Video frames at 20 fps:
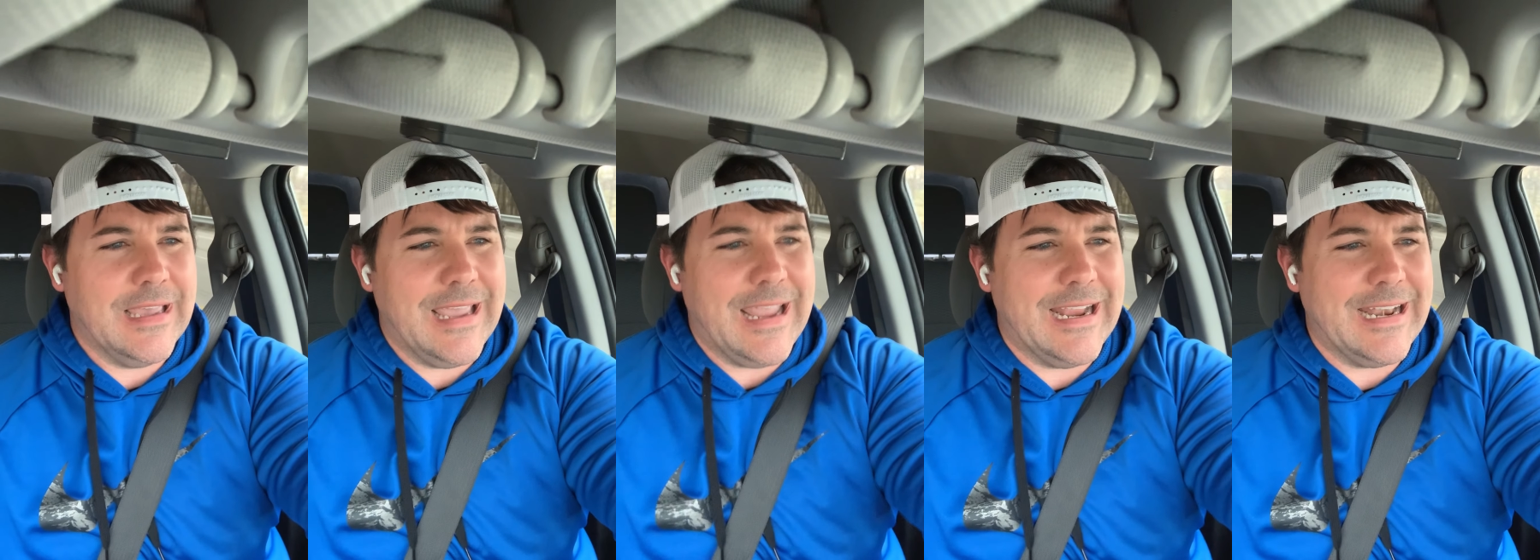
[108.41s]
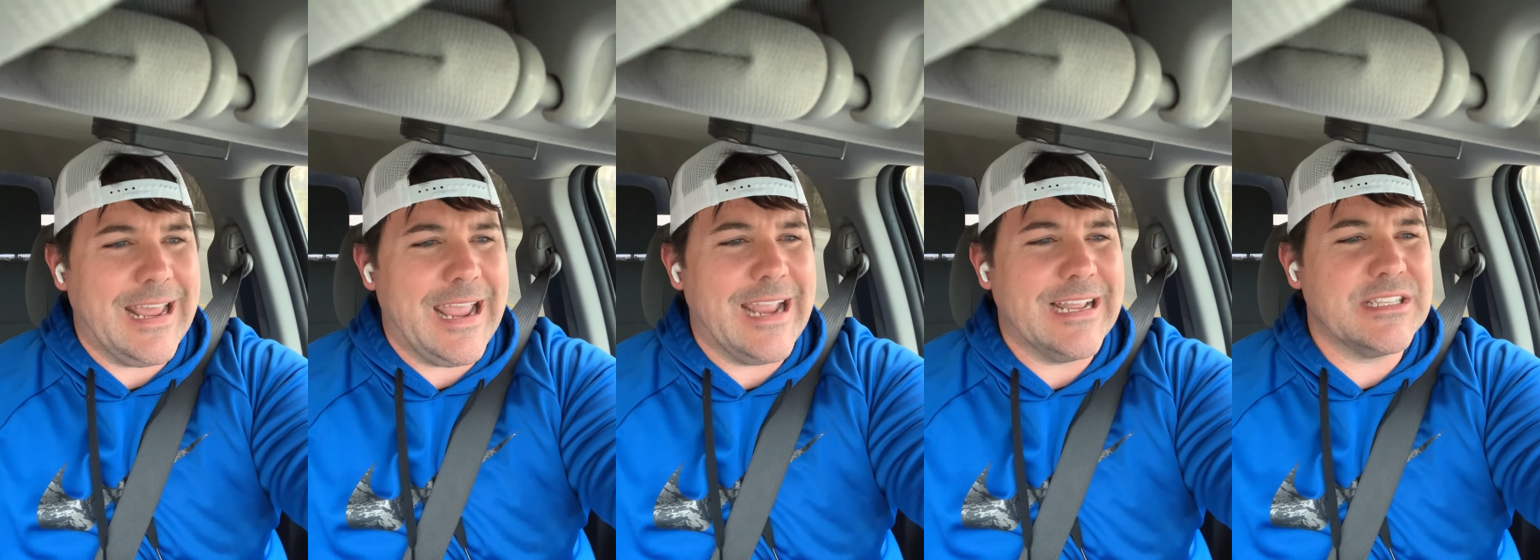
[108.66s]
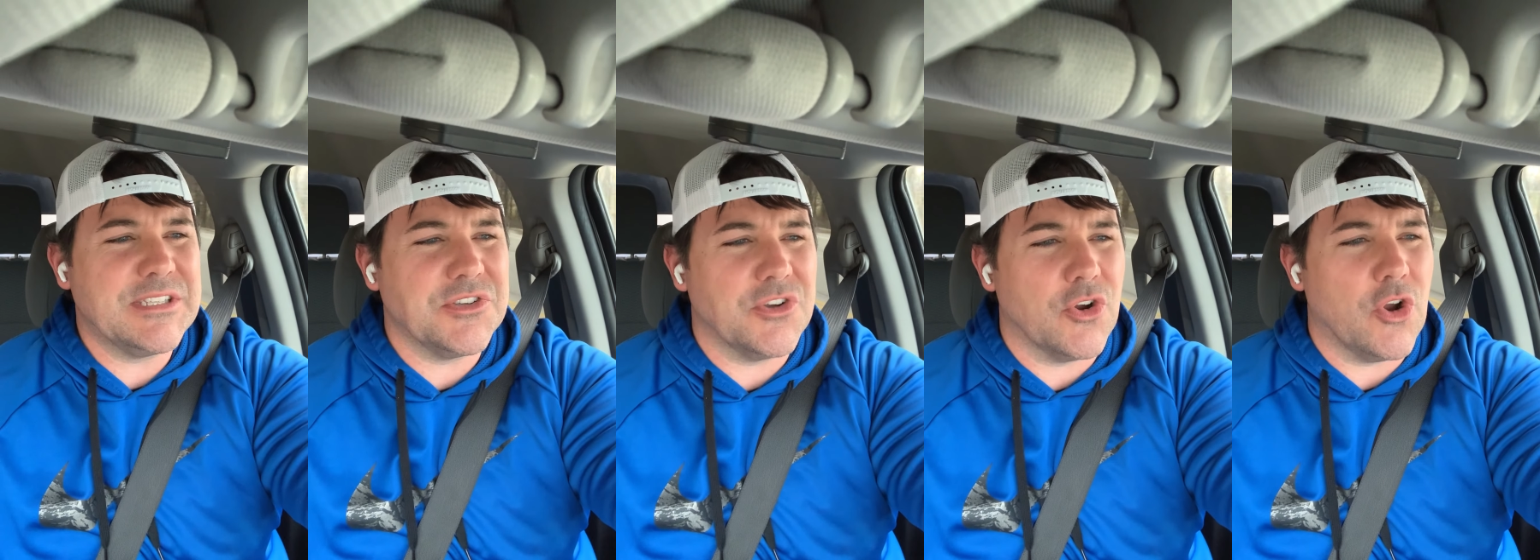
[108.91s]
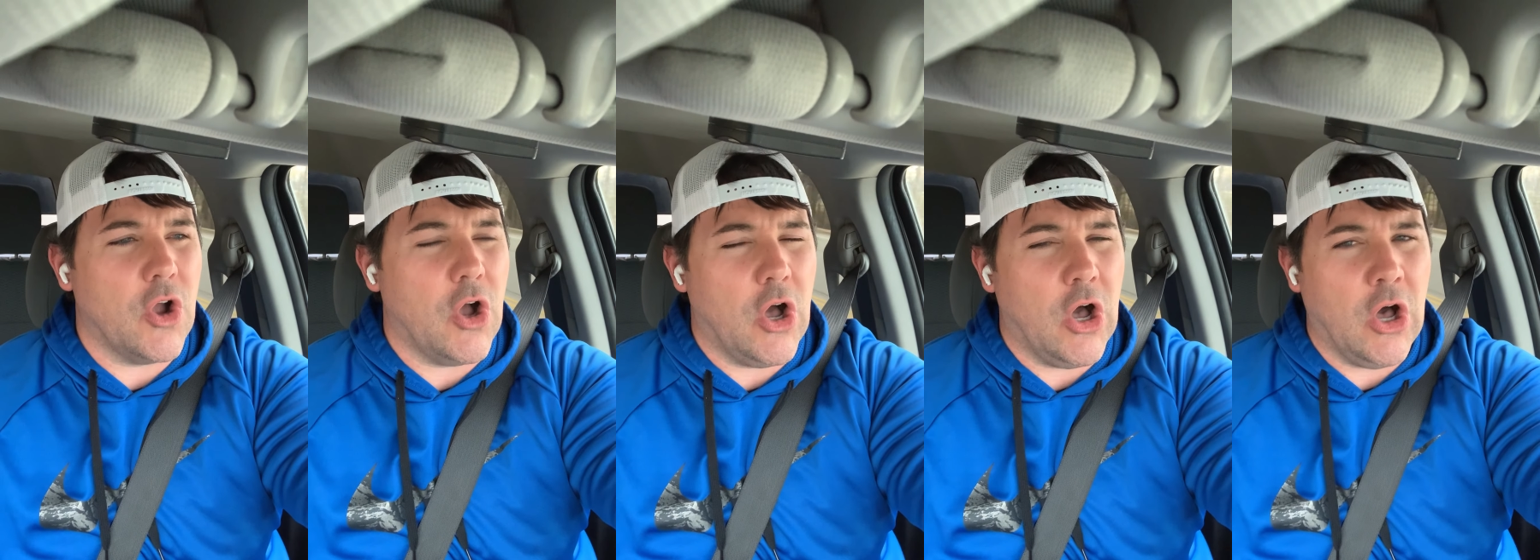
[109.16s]
and
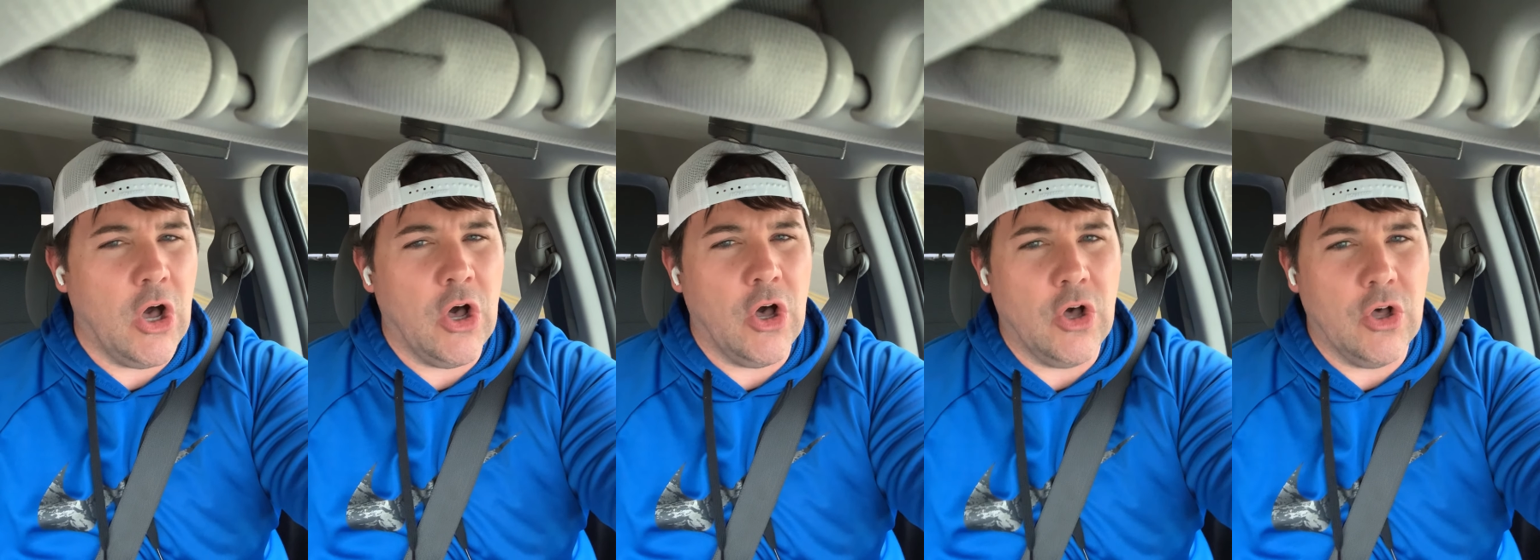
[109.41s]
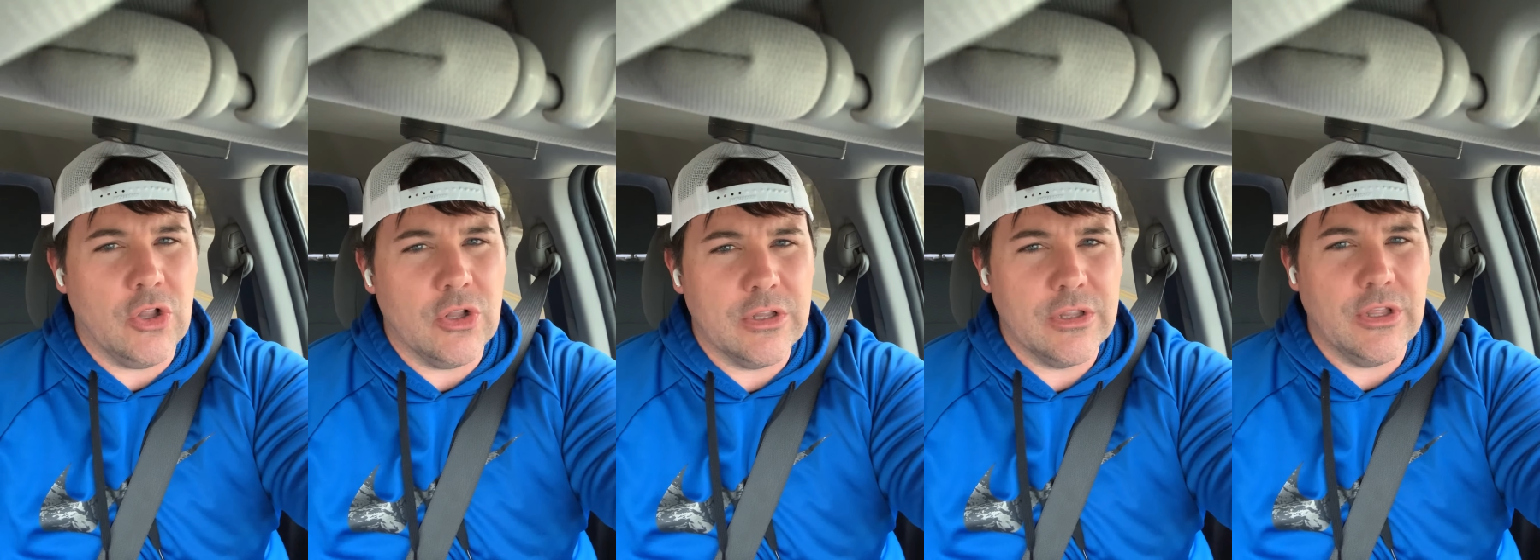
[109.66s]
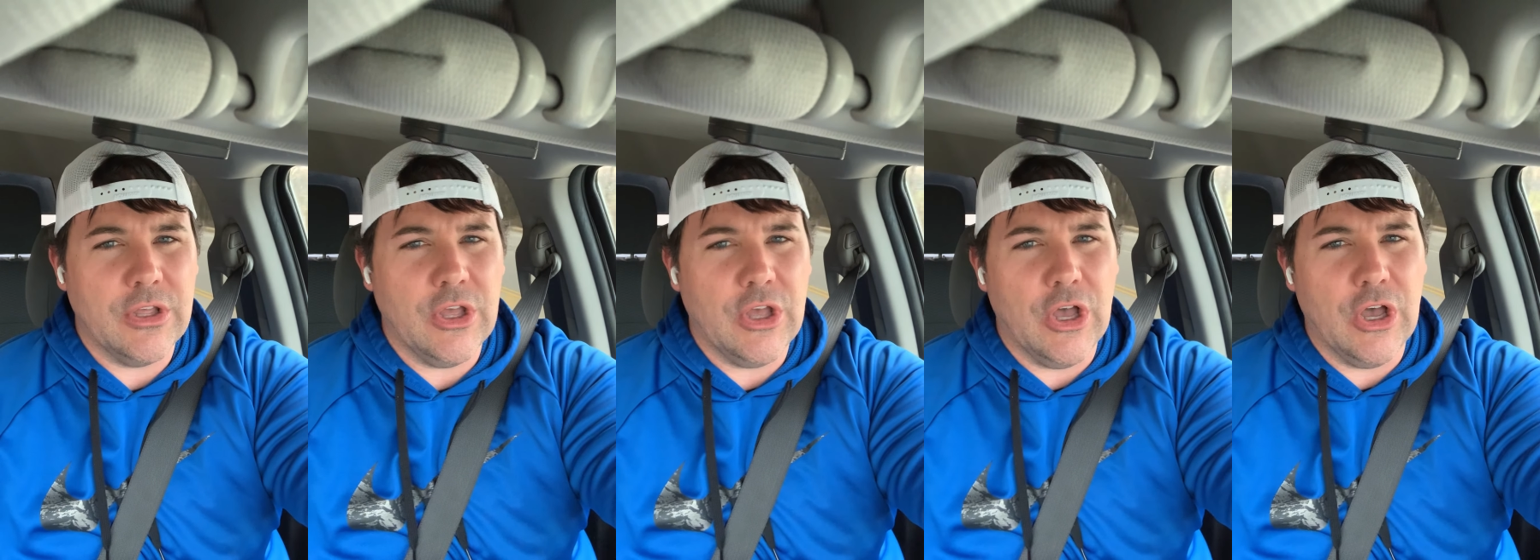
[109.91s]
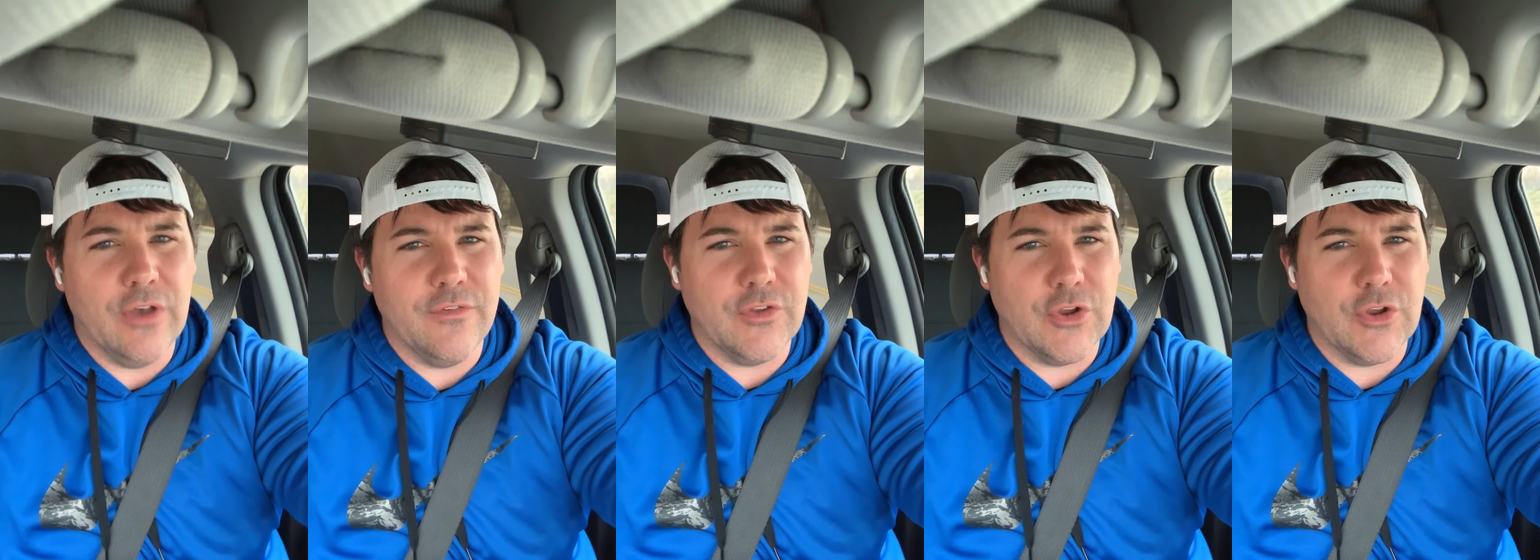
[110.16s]
answer all of